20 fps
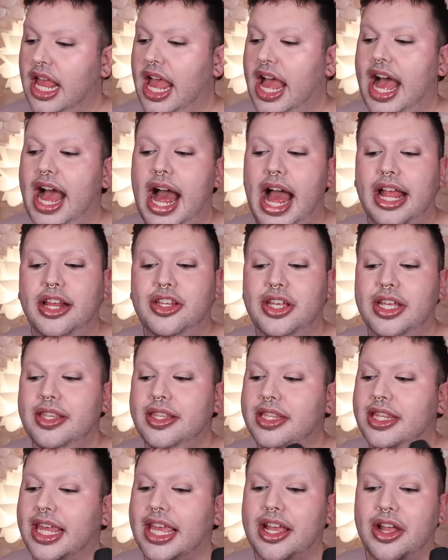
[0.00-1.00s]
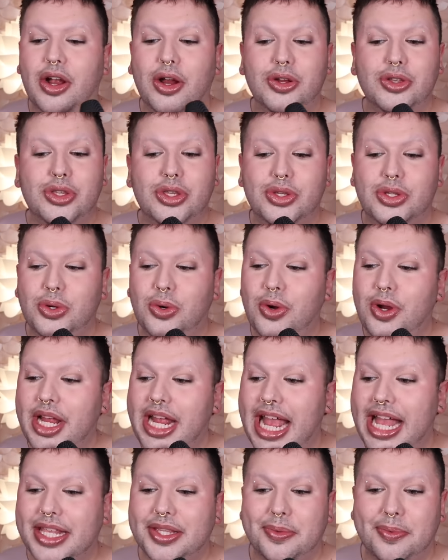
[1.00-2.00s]
I just think her story
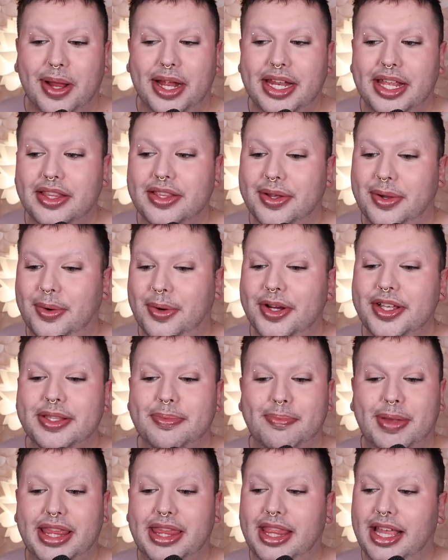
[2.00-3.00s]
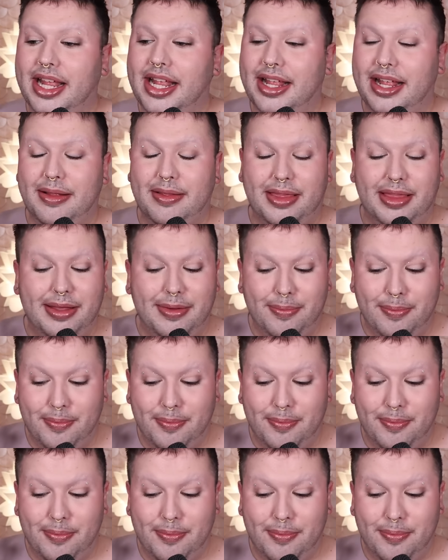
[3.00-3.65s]
has run its course, but the the